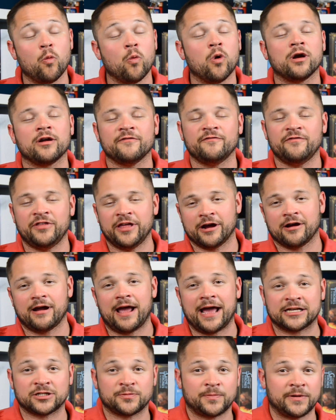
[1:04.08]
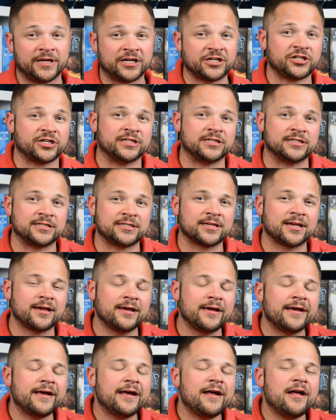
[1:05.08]
one of their expeditions.
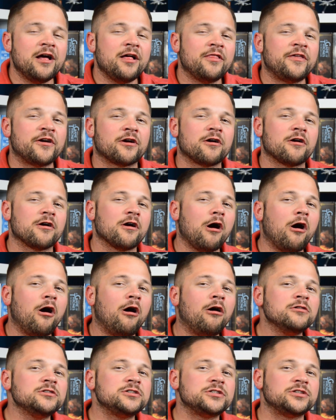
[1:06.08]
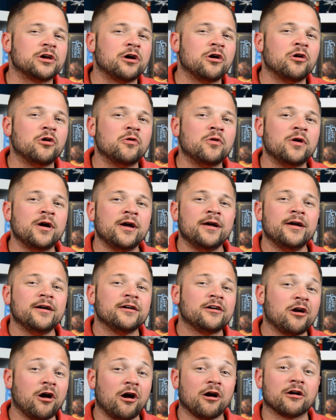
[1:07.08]
There are also
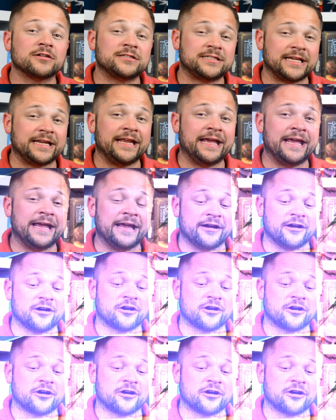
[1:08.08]
cards in here